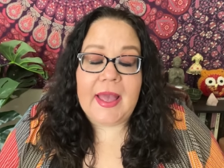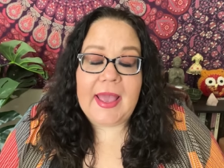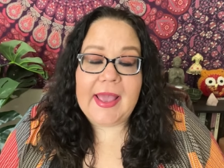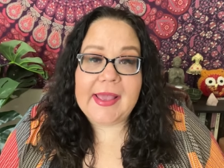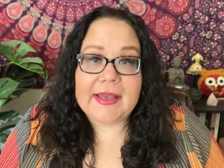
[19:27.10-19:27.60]

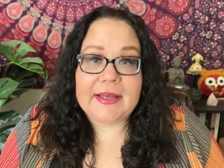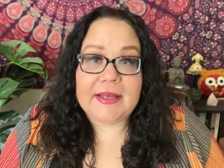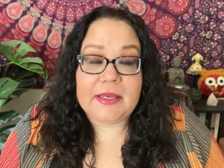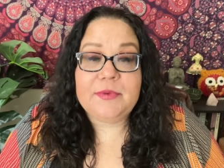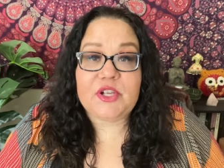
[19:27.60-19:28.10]
and
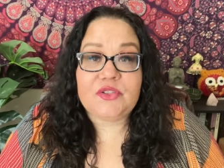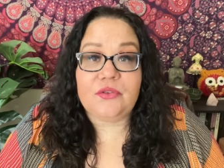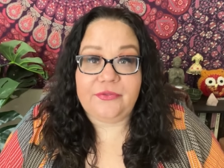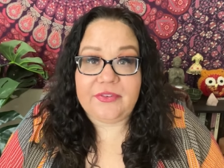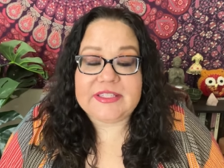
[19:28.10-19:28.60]
he was also
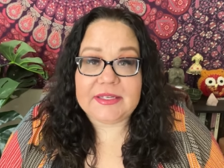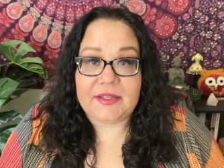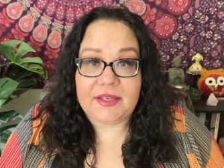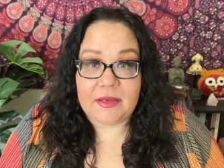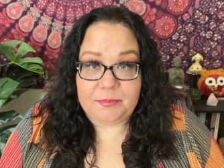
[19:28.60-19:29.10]

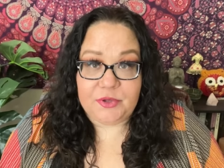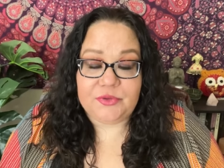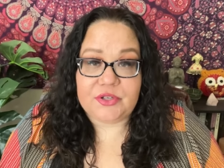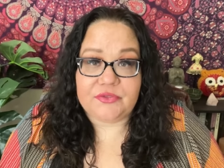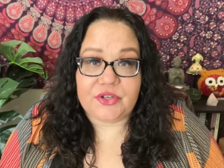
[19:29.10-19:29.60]
physically
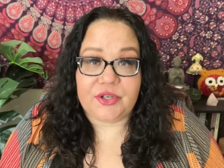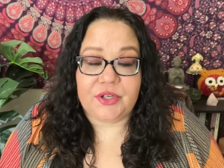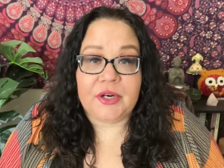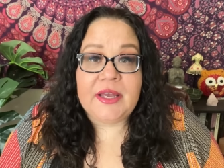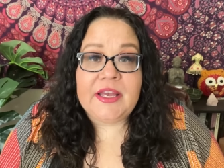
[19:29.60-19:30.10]
abusive to
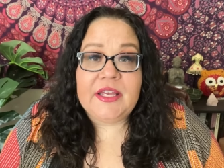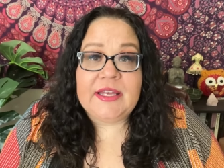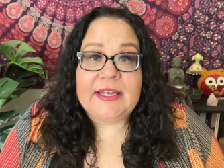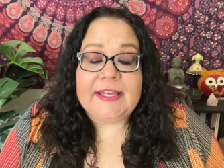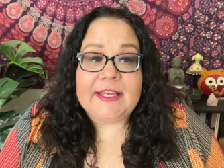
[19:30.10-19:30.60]
her.
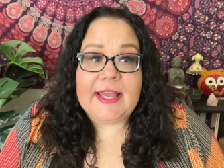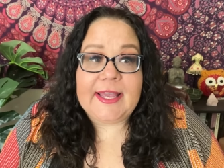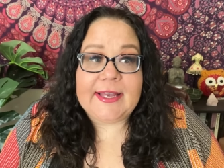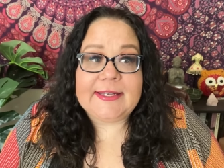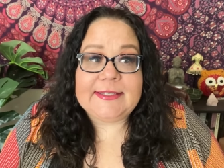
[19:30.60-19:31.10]

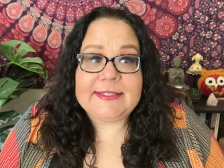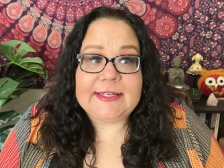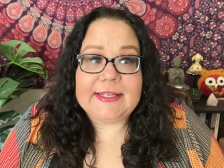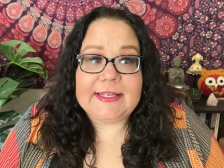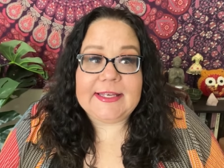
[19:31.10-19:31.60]
And
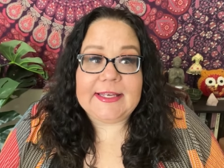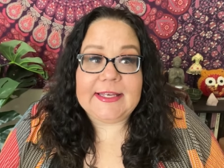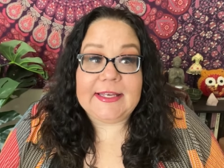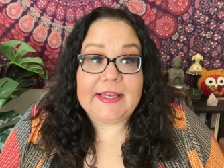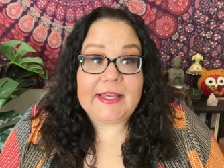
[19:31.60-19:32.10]

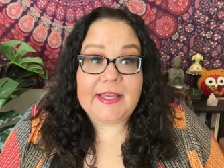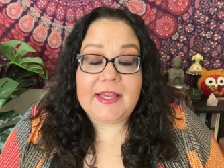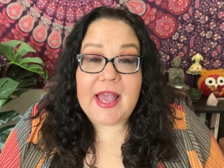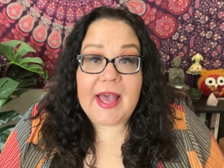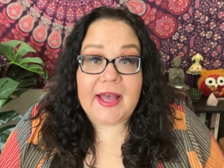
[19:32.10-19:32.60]
he
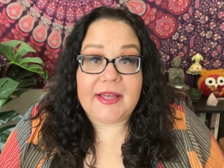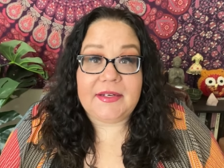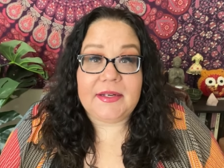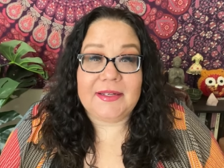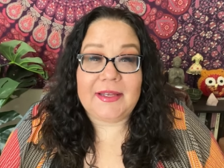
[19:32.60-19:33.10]

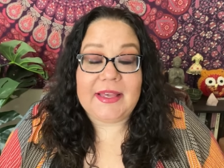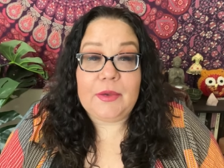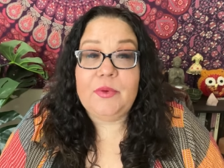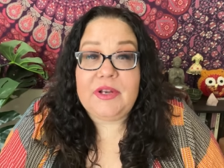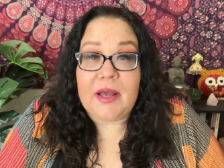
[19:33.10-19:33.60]

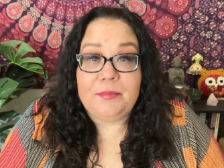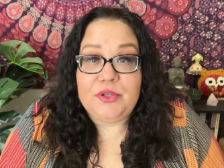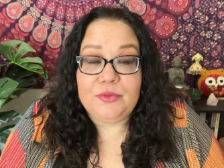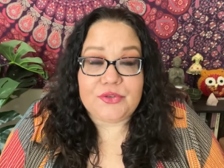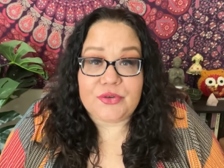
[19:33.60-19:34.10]
would
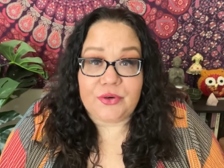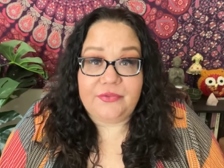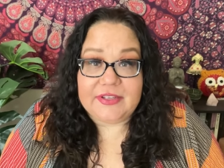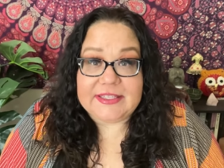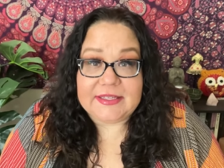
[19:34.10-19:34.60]
abuse her
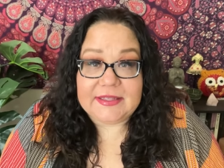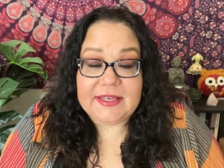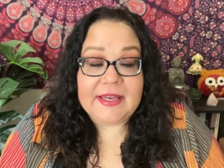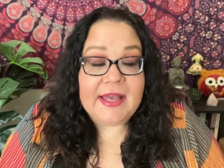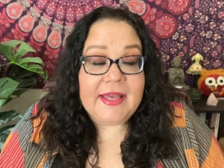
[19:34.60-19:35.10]

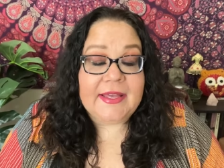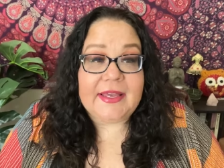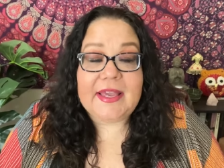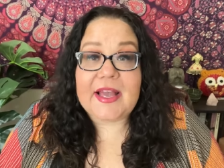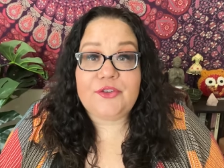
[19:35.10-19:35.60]
physically.
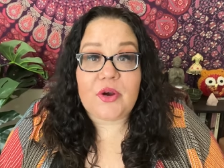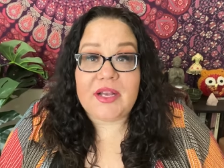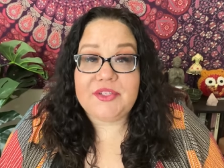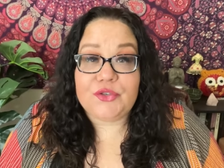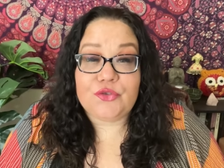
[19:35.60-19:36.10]
He had
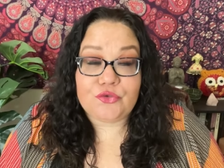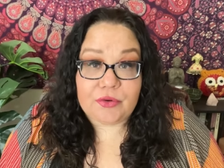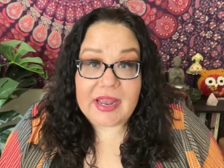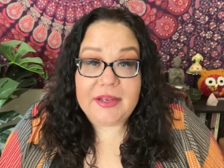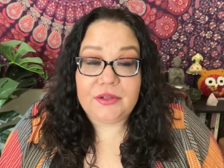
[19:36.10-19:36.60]
tried to
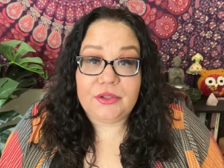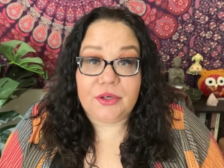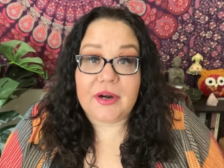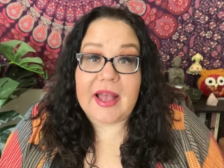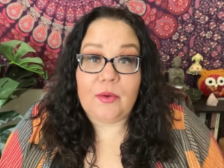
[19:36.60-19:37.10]
strangle
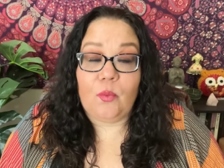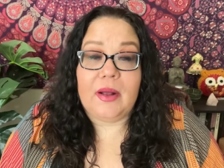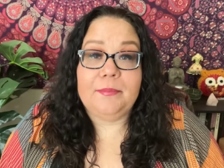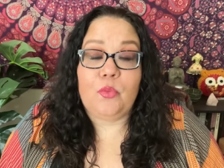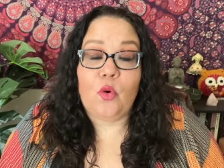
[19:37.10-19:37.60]
her at
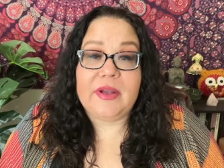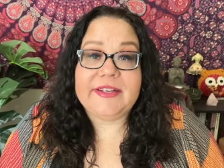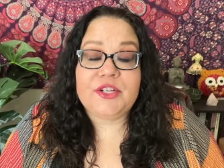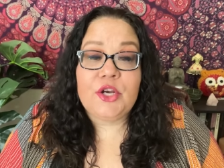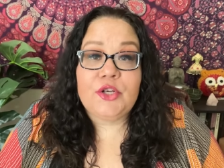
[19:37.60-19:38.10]
one
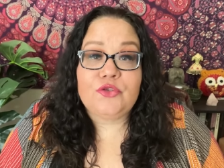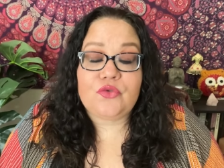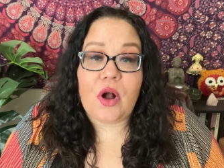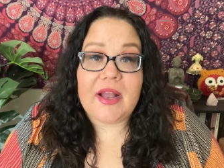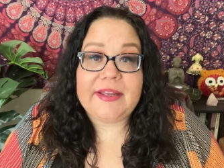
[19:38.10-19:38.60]
point,
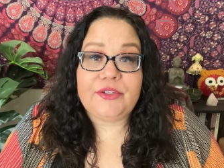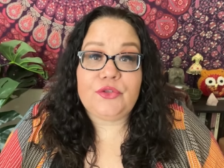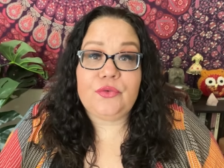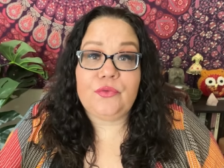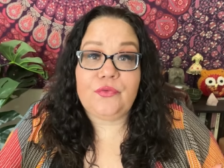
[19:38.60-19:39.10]
trying
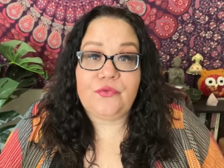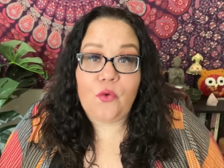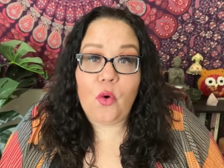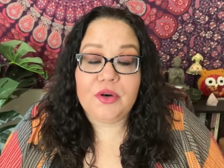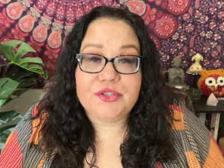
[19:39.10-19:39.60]
to
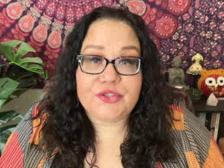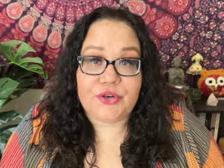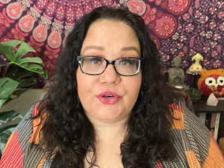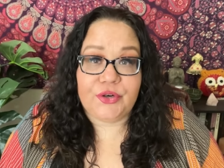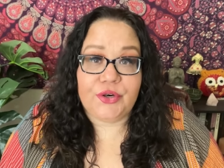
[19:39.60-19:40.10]
force
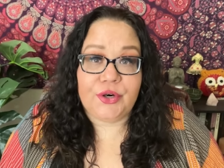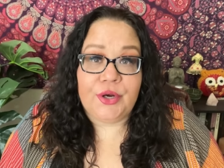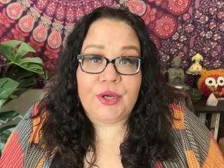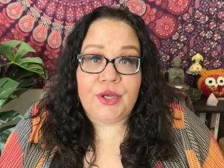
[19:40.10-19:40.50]
her